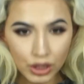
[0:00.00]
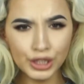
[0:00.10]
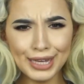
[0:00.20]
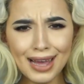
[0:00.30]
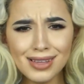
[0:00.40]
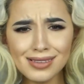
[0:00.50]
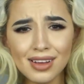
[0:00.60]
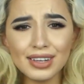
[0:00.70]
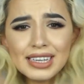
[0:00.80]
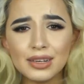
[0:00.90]
Yes,
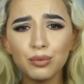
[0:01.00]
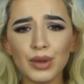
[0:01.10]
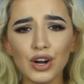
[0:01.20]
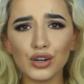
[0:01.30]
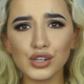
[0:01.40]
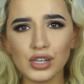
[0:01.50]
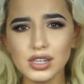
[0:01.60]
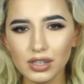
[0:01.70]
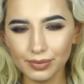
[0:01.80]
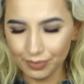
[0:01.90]
honey, we are
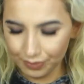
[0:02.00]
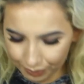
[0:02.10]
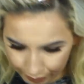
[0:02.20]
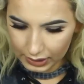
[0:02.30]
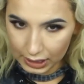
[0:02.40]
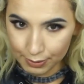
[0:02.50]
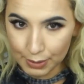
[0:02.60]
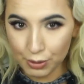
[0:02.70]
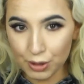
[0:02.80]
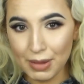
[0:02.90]
done. Let me
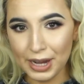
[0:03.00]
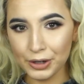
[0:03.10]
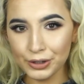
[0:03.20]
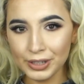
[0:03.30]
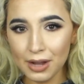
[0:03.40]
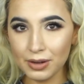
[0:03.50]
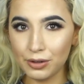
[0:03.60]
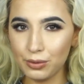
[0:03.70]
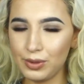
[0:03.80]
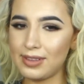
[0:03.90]
put my hair down and
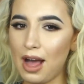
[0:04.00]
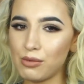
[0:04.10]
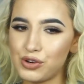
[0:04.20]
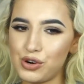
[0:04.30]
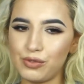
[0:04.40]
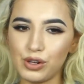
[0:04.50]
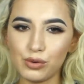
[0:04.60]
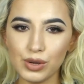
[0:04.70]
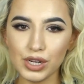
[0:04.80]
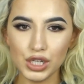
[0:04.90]
do this outro real
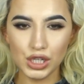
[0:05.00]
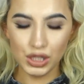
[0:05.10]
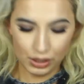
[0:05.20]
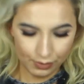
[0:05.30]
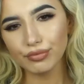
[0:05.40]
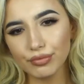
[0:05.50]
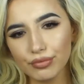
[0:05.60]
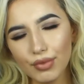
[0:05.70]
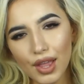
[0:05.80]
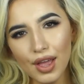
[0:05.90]
quick.
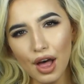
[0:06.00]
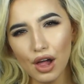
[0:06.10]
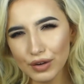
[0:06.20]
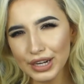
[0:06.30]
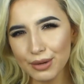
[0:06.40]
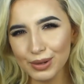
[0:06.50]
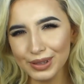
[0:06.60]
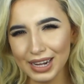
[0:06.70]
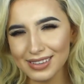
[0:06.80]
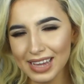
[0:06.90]
Alrighty, well
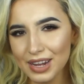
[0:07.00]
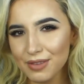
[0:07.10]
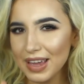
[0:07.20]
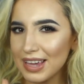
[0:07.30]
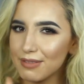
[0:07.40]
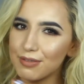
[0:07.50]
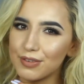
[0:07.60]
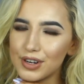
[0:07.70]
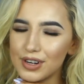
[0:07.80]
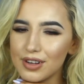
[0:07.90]
that is kind of it
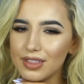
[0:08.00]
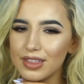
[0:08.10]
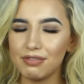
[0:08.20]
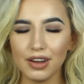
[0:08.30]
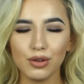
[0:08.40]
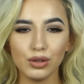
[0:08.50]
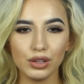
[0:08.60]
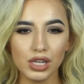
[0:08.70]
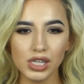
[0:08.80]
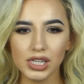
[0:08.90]
for the final
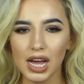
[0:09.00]
look.